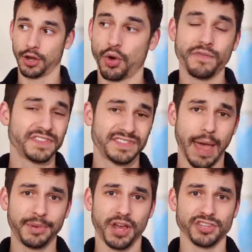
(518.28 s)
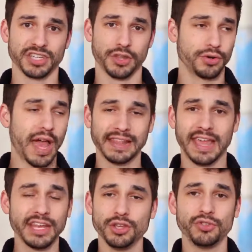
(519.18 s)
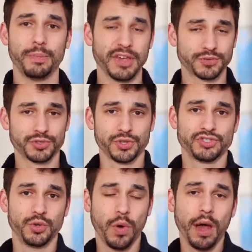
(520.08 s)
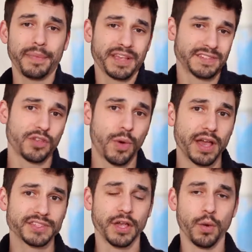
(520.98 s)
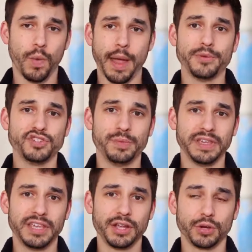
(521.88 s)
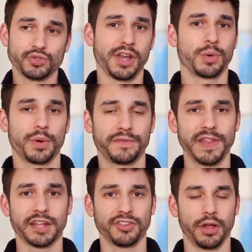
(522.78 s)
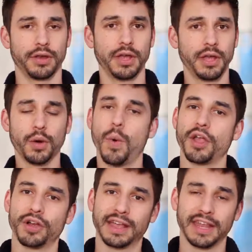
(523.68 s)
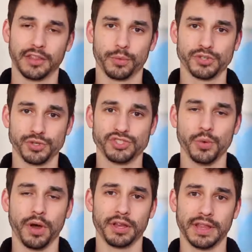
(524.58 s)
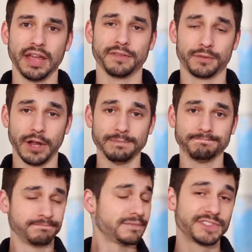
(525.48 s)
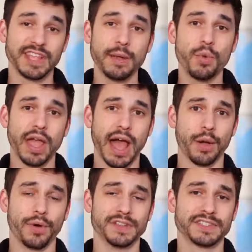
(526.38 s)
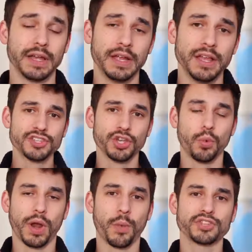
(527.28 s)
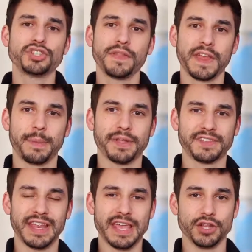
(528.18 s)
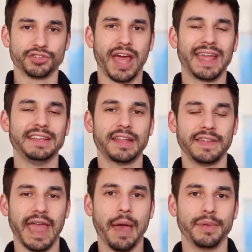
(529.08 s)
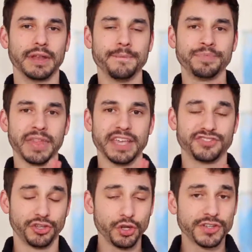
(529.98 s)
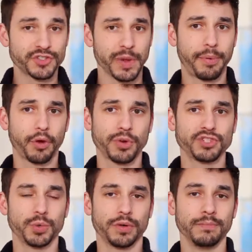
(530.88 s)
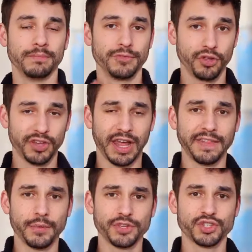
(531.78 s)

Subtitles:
that are often sabotaging. They're not getting you the best results you want, because otherwise, why would you be here trying to reflect on why you're not getting the results you want in life, right? Same way I was. So what I want you to think about today, your tiny daily habit, is to do this 3-part ritual. Do the nightly